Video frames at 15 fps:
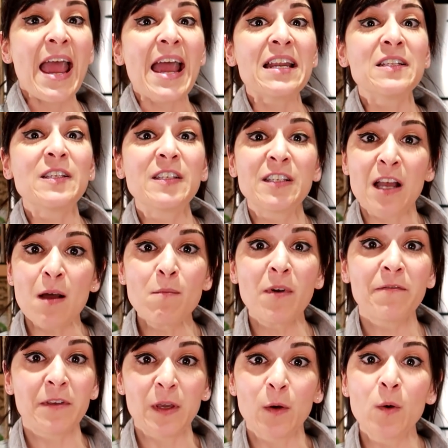And some
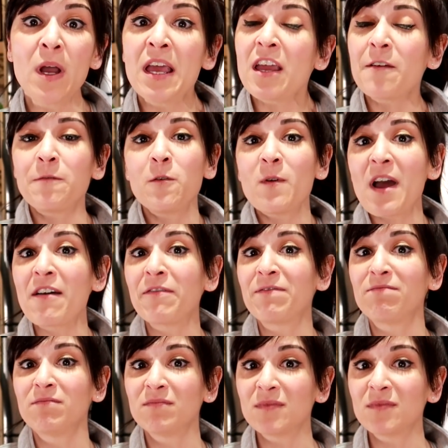of you, if you have